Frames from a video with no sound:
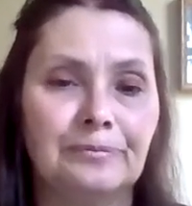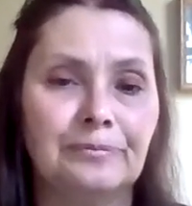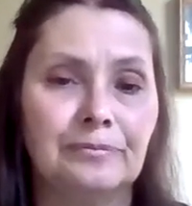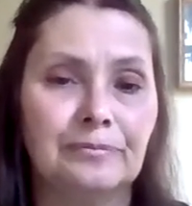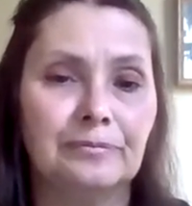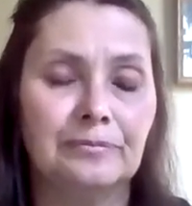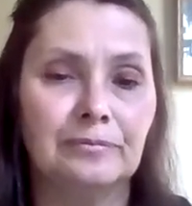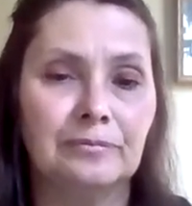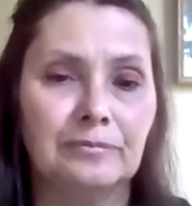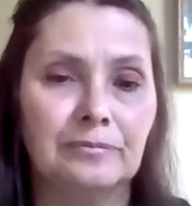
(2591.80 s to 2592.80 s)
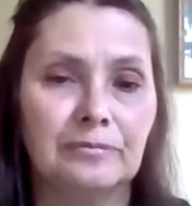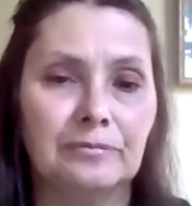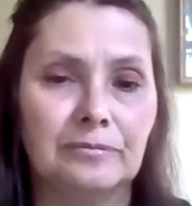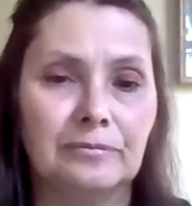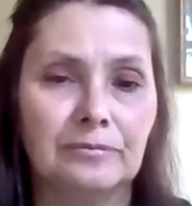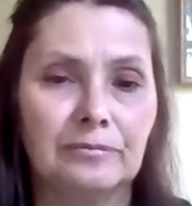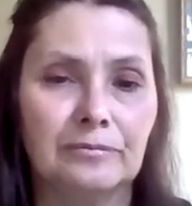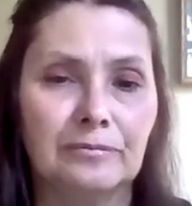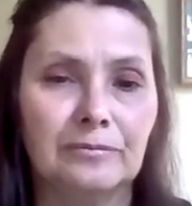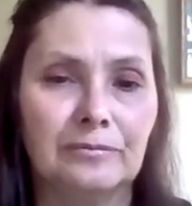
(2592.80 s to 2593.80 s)

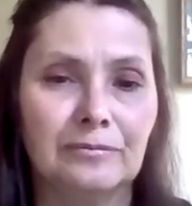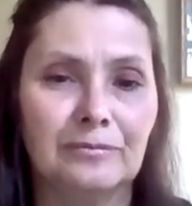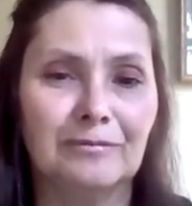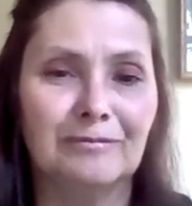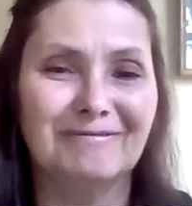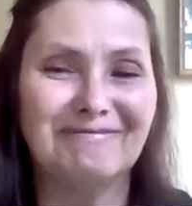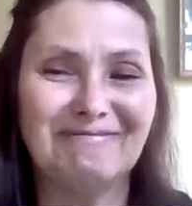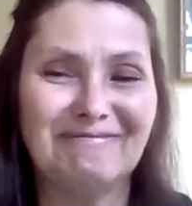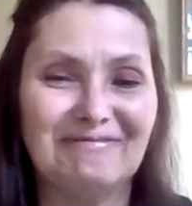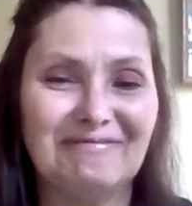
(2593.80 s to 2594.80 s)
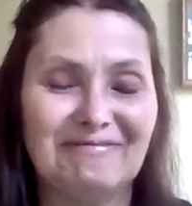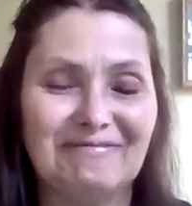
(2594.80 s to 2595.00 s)
(silent)